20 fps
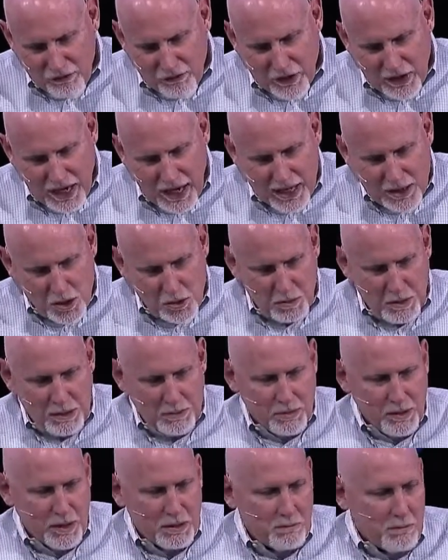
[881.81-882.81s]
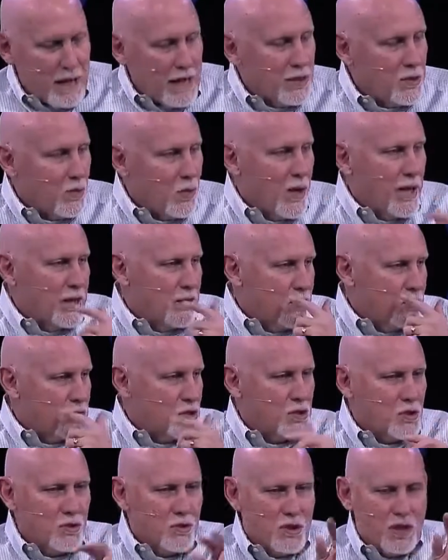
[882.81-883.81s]
for God's people. And by the way,
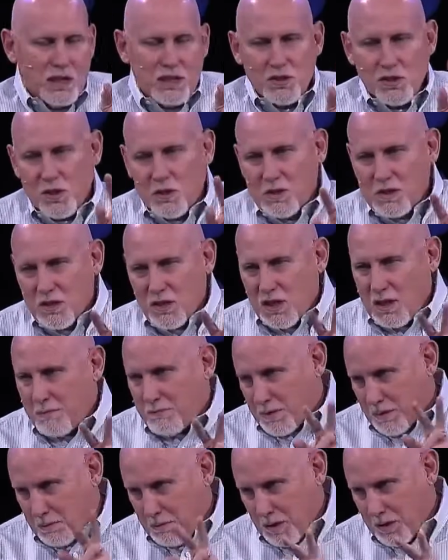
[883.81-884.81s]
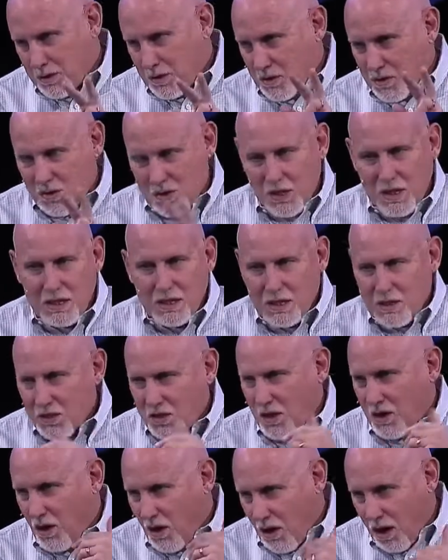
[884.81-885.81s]
those two things are inseparable. You see
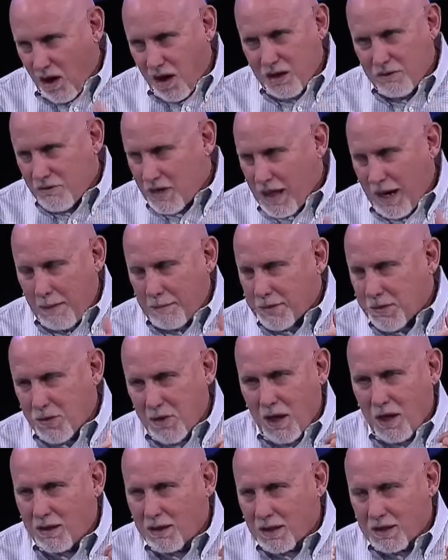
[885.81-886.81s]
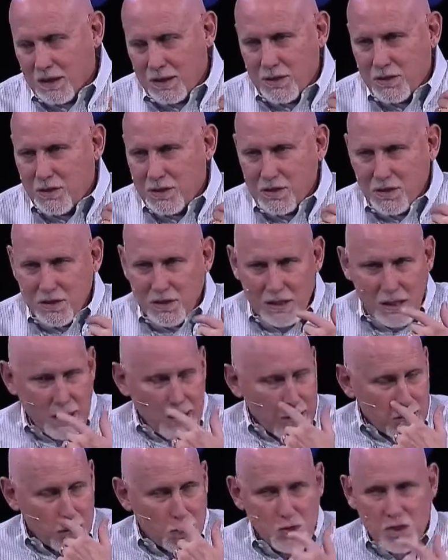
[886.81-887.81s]
this in all of the apostolic literature.
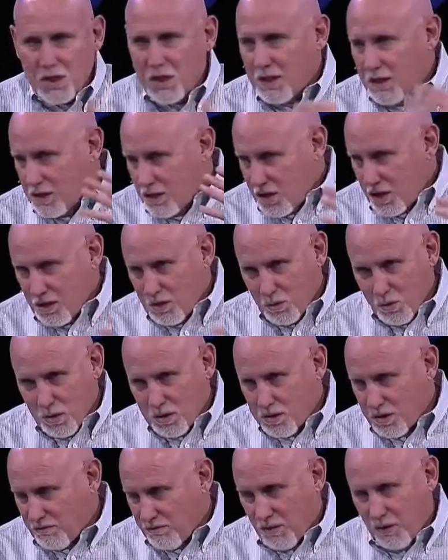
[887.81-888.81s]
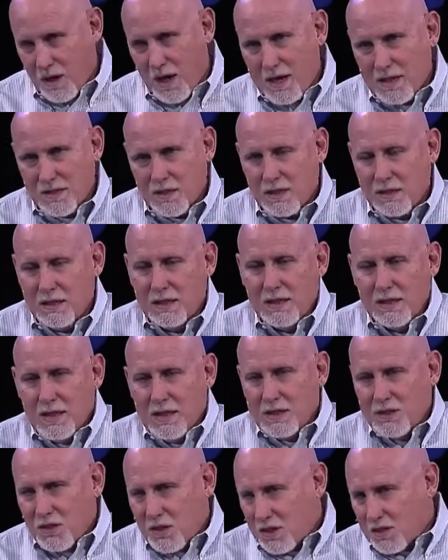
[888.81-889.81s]
You see this in the words of Christ.
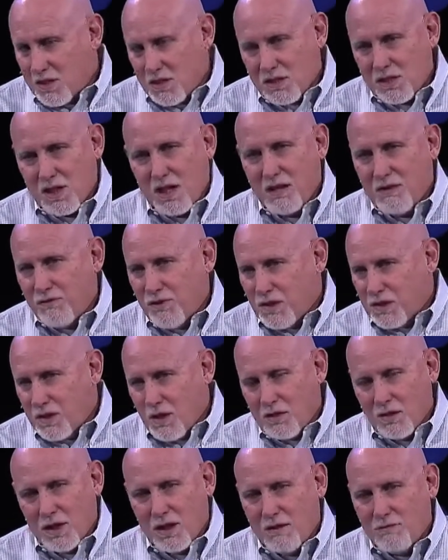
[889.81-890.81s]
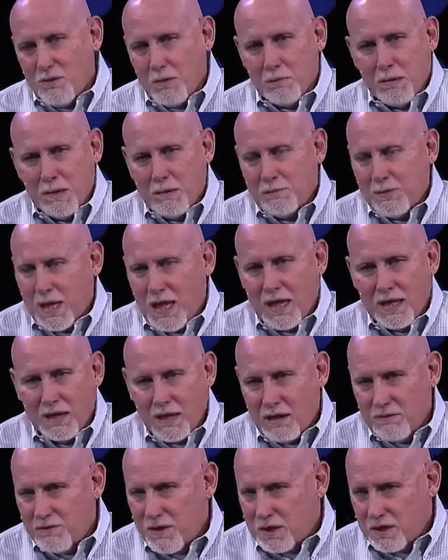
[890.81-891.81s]
Jesus said, if you don't love the people I
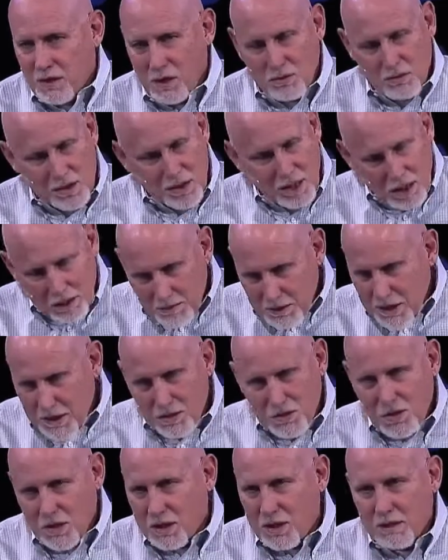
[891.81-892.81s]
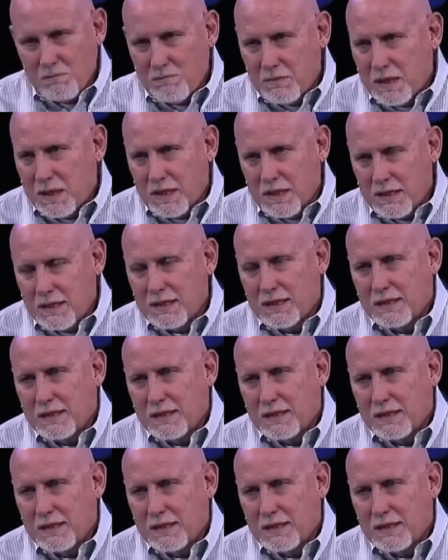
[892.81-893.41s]
love, then don't tell me that you love me.